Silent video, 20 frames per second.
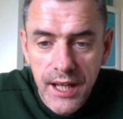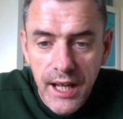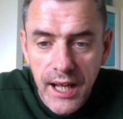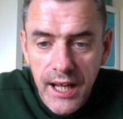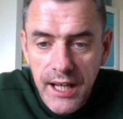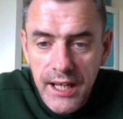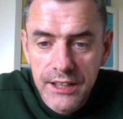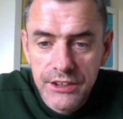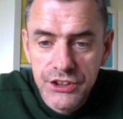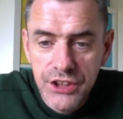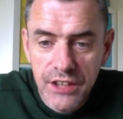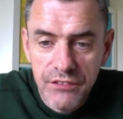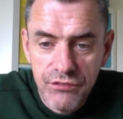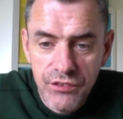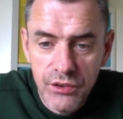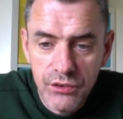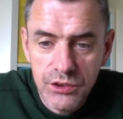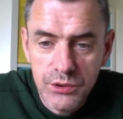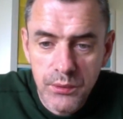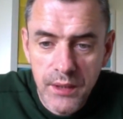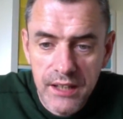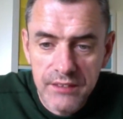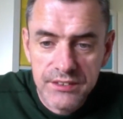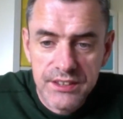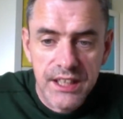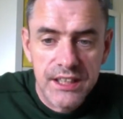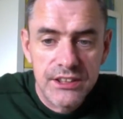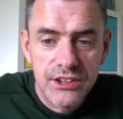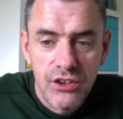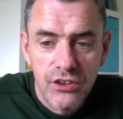Jet Fuel 12
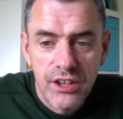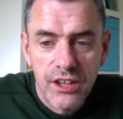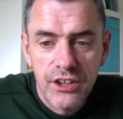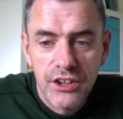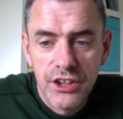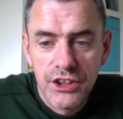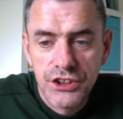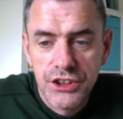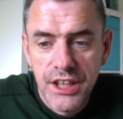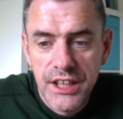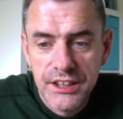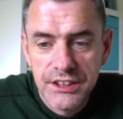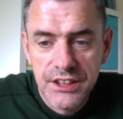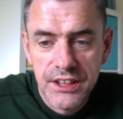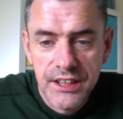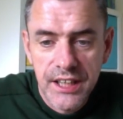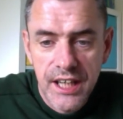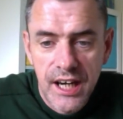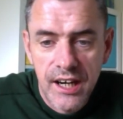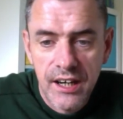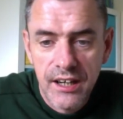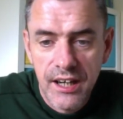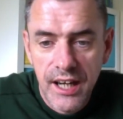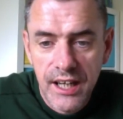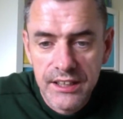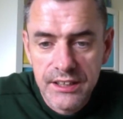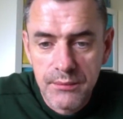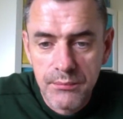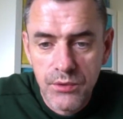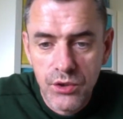says, looking to change the car
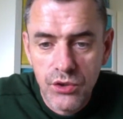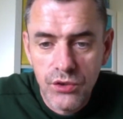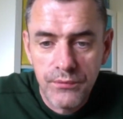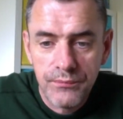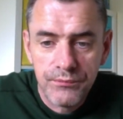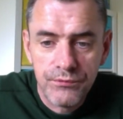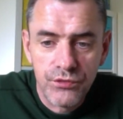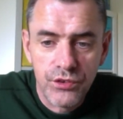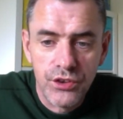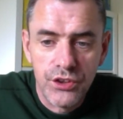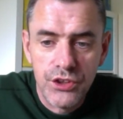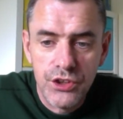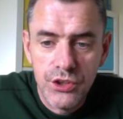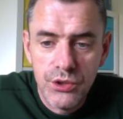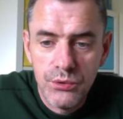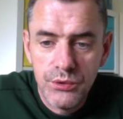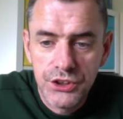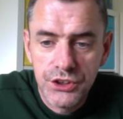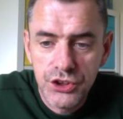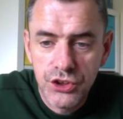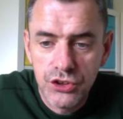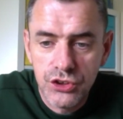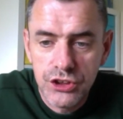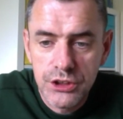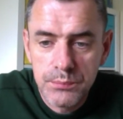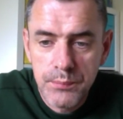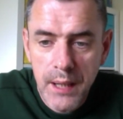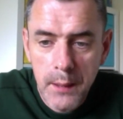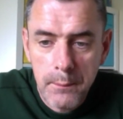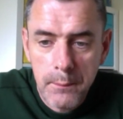at the mo for a newish good
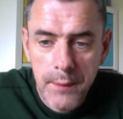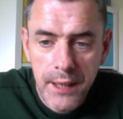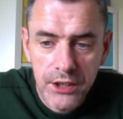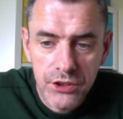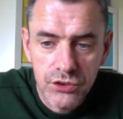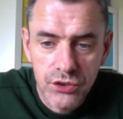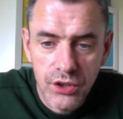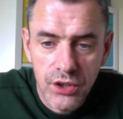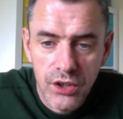spec petrol